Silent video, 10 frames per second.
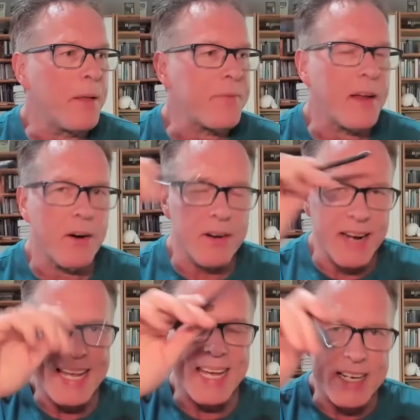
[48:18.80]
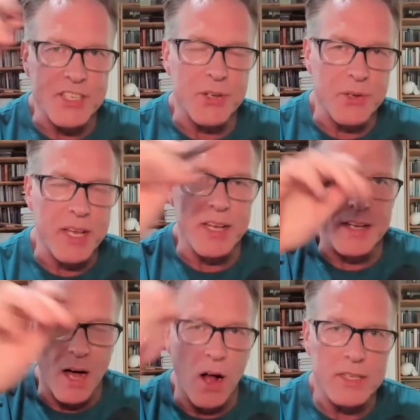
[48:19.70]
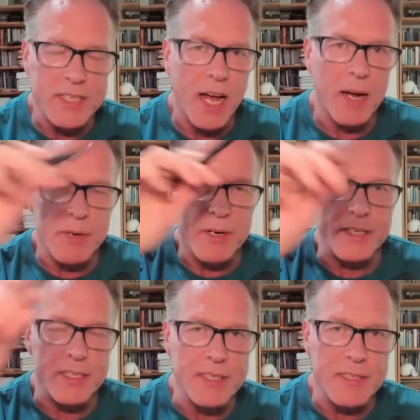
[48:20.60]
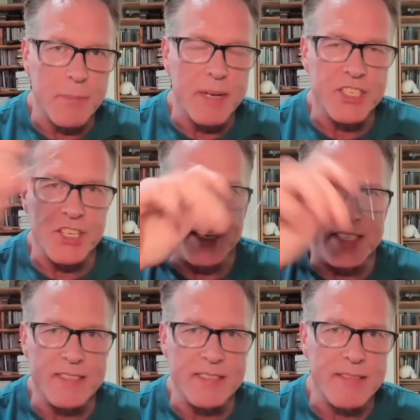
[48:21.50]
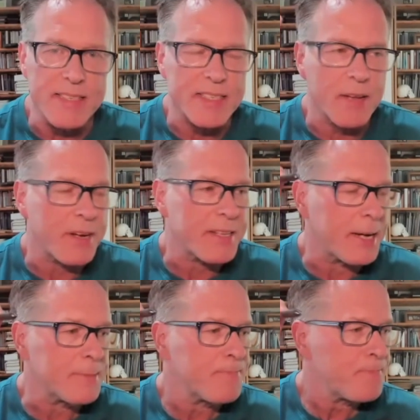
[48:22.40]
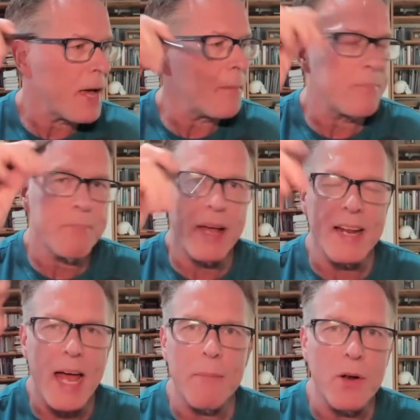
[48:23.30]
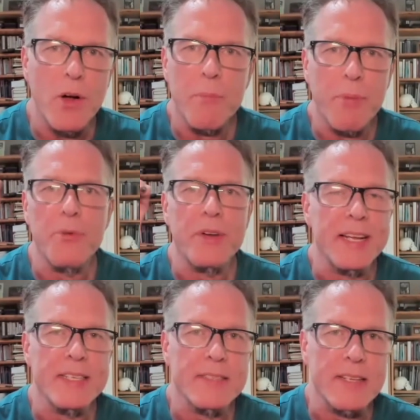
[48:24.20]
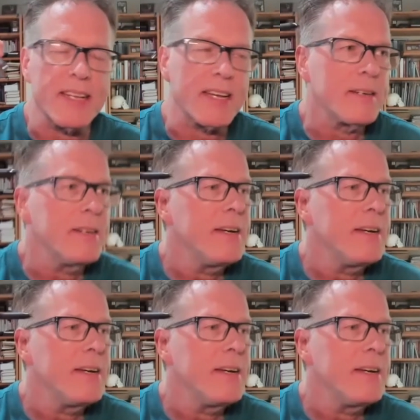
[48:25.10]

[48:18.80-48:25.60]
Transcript: they are linking to the Alzheimer's and dementia and stuff like that. And beta amyloid proteins, I think.